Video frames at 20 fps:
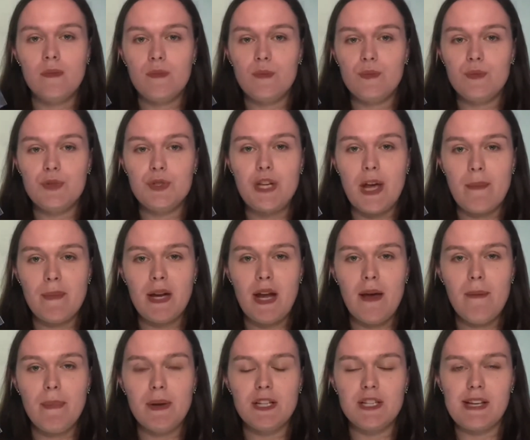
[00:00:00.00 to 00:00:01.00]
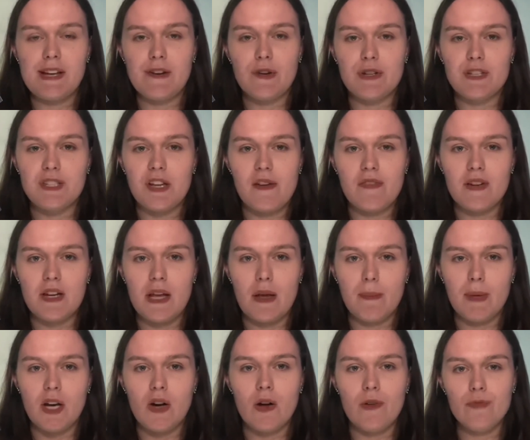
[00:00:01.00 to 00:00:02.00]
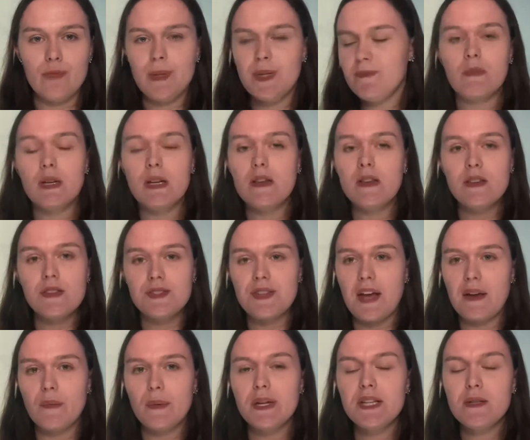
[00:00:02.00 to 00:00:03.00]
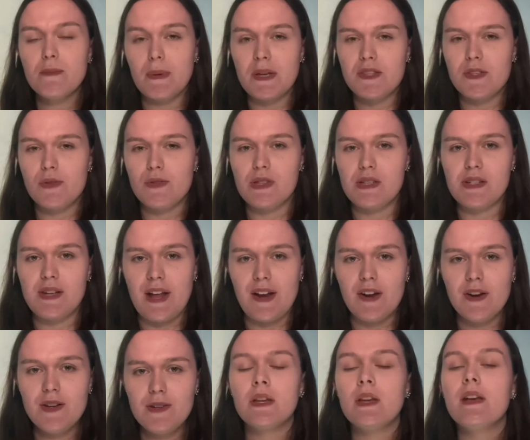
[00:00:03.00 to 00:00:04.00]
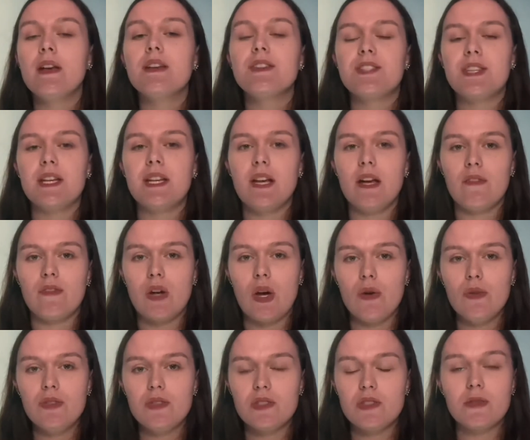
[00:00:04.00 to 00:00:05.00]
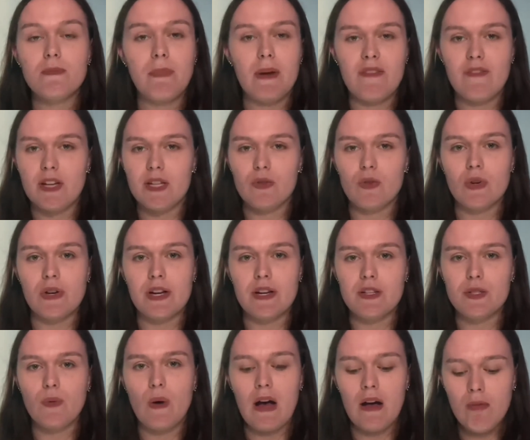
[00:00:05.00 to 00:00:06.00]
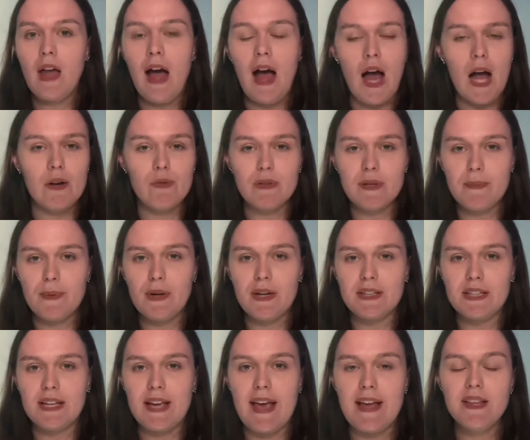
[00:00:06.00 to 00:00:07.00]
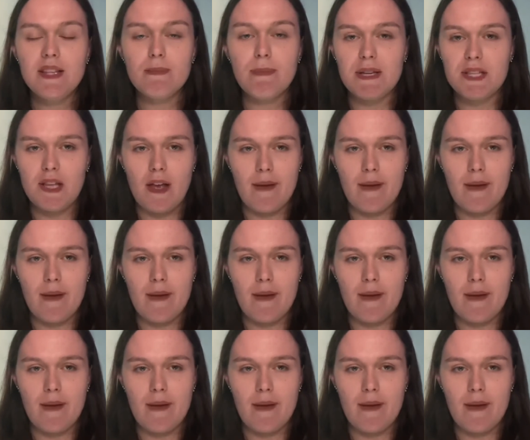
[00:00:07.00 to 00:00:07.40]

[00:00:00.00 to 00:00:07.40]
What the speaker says: Gemina by J. Kristoff and Amy Kaufman. Sight Witch by Susan Dennard. City of Ghosts by Victoria Schwab. A Reaper at the Gates by Saba